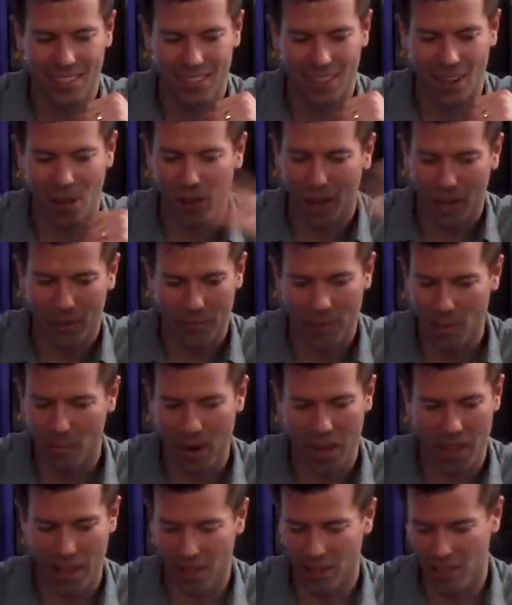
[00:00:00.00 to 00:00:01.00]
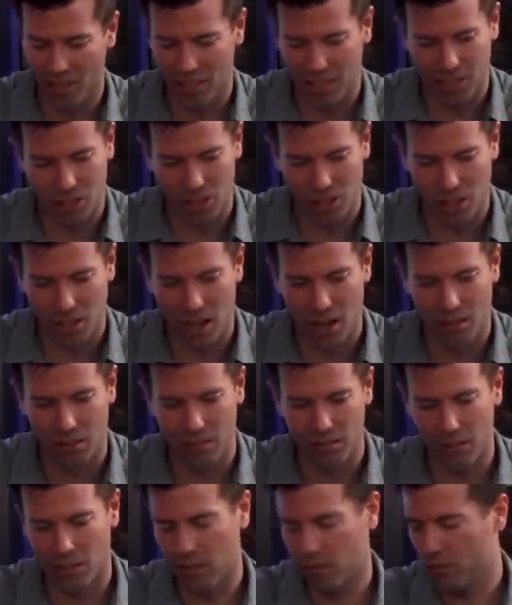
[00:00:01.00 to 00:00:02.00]
Okay, then by that logic, sure,
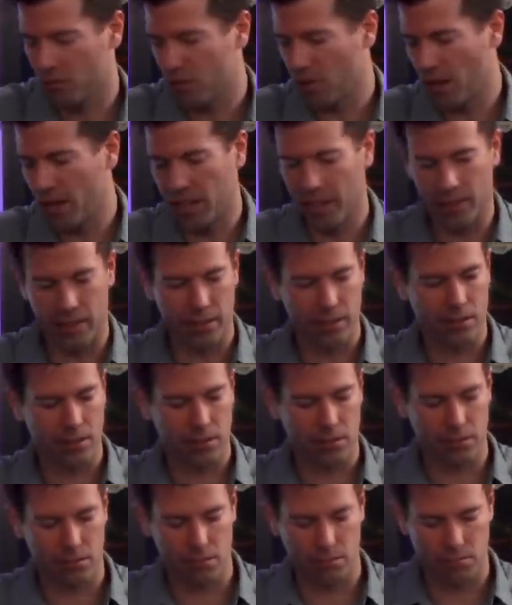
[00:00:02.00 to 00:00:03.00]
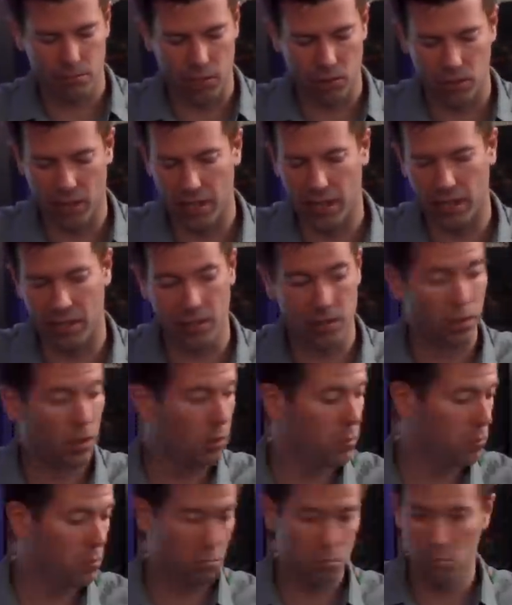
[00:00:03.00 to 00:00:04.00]
I'll try to get this. I'll try to get this clue.